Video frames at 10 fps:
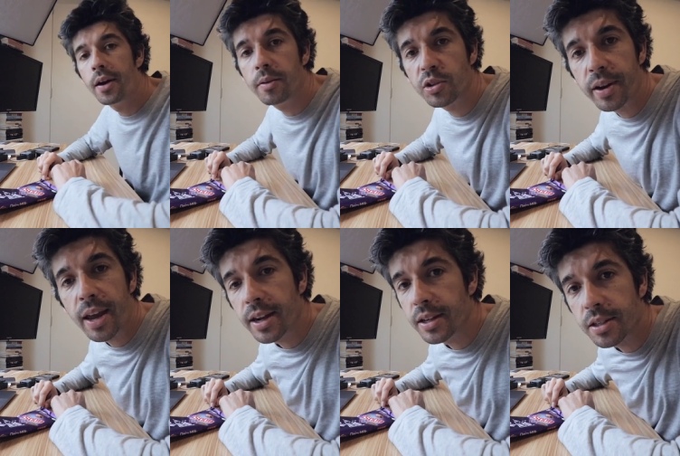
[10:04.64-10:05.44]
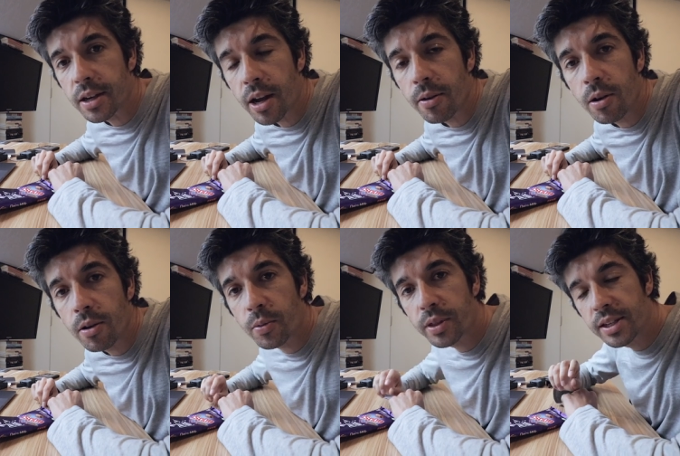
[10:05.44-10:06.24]
I'm trying to edit as I go
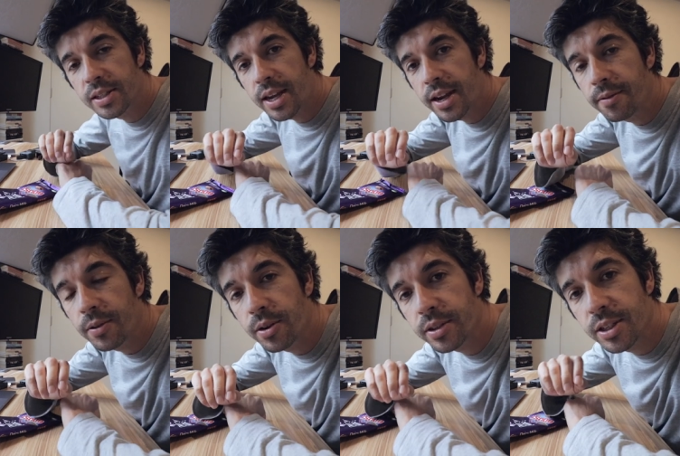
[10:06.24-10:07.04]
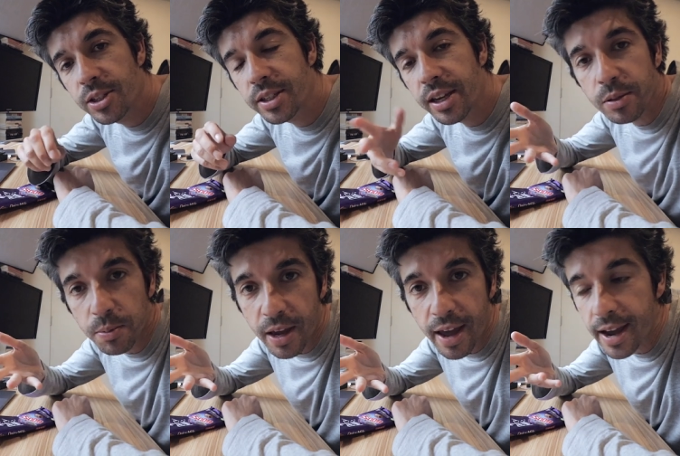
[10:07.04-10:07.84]
along with these daily vlogs. It just keeps
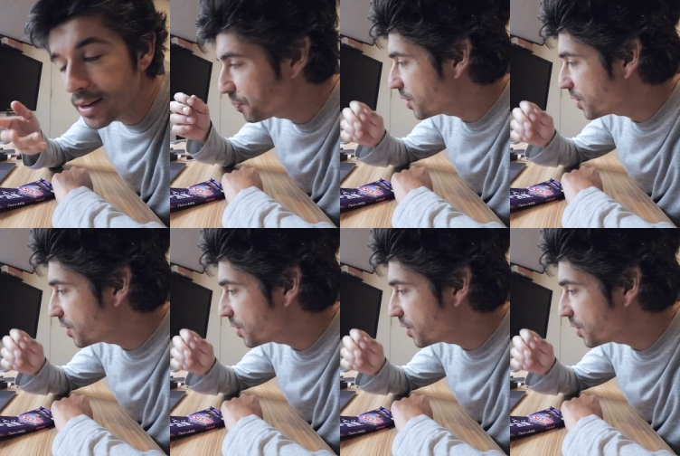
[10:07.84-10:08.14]
me ahead.